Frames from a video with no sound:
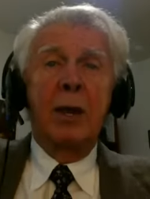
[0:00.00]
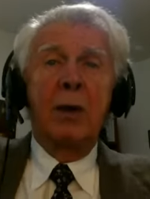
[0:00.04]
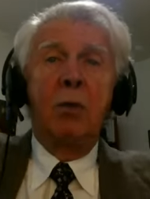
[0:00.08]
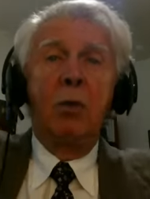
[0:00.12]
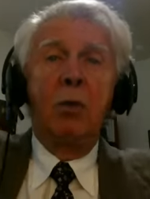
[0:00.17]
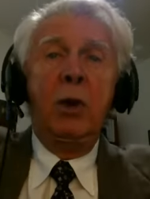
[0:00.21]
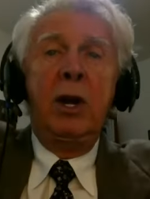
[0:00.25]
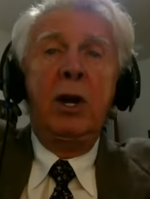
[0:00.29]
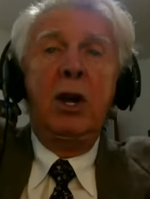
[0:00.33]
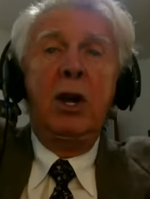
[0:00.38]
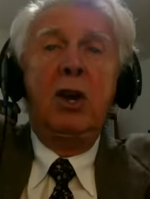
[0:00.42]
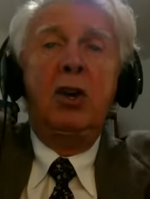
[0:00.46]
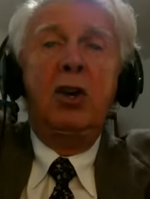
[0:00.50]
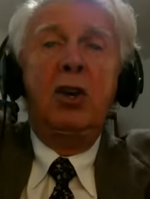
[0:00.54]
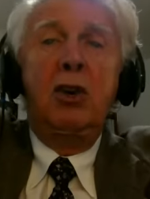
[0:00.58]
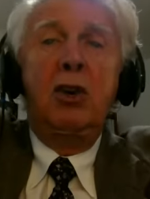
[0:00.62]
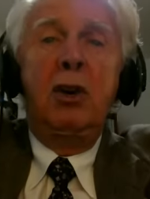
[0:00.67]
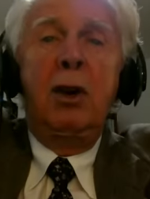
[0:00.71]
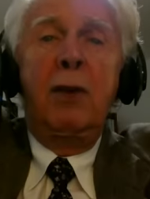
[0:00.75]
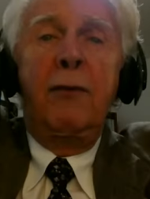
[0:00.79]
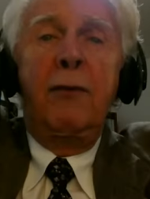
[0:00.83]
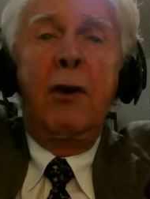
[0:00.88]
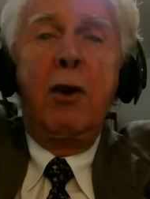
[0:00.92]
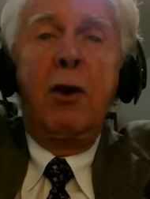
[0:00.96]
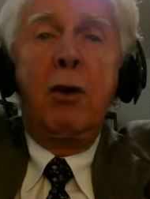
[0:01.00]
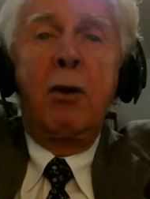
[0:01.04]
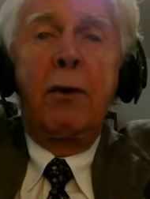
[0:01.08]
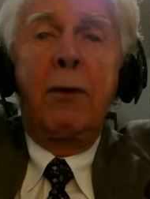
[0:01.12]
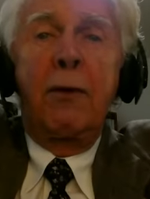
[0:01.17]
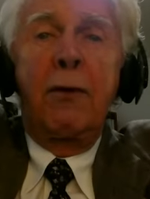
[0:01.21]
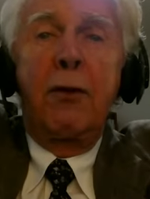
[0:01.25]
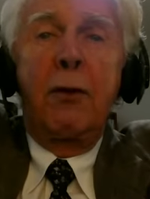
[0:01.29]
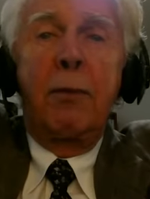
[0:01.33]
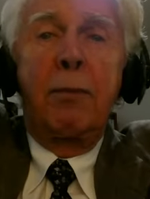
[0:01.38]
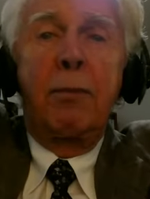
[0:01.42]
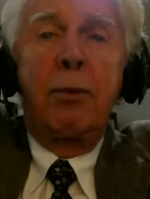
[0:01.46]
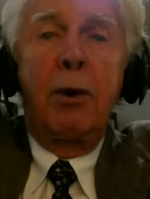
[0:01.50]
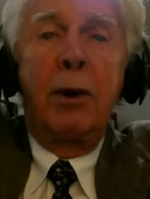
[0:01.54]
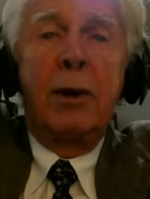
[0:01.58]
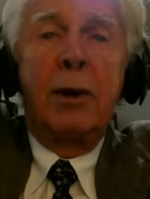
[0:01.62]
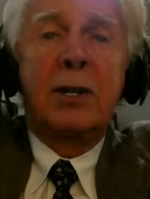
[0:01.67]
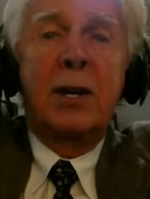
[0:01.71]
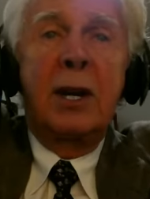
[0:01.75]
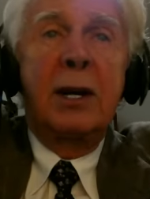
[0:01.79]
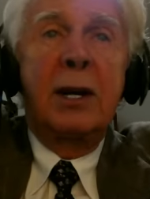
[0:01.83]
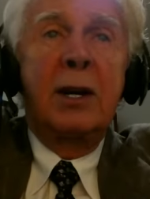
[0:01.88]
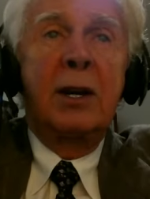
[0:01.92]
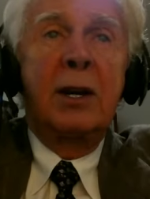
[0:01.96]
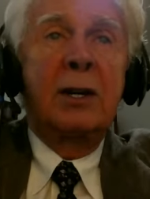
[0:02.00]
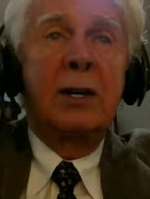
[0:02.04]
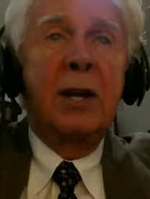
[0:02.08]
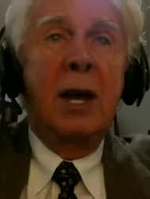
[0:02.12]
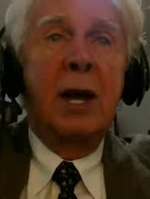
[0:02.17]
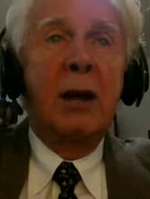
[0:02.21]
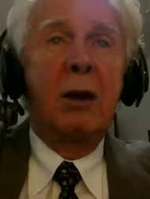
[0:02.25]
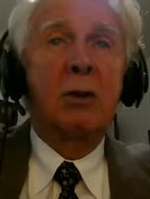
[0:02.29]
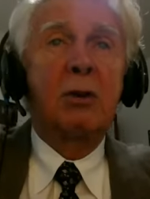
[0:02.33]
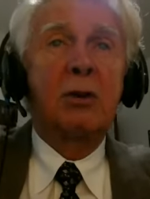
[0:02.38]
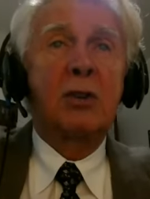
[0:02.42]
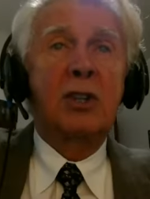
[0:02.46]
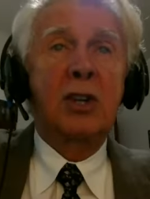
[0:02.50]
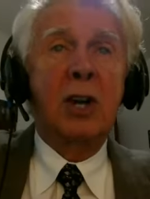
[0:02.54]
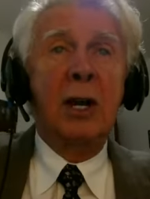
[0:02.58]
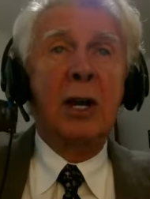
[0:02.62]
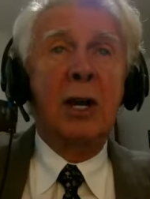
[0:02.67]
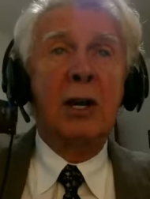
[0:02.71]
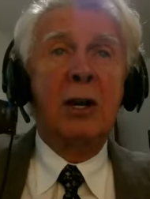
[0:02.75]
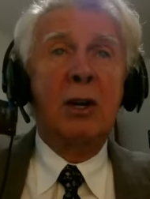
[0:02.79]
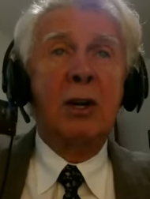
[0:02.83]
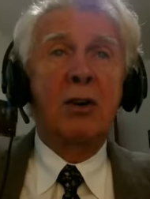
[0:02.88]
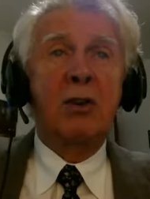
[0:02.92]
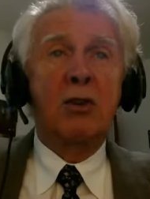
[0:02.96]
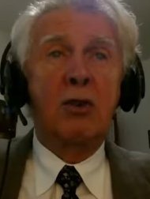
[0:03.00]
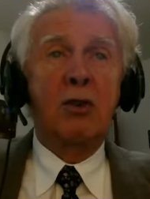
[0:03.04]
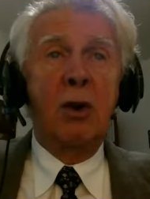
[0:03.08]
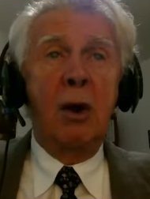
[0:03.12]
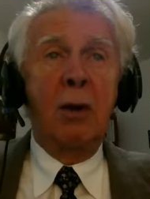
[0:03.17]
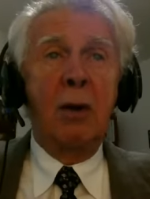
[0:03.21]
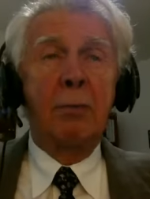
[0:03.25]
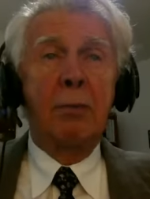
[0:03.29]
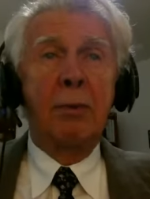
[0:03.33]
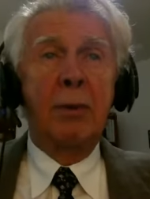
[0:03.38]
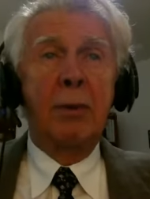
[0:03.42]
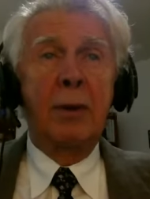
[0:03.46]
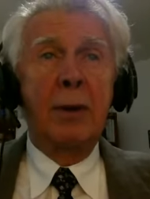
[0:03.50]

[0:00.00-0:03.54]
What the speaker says: We need you to vote for President Donald J. Trump.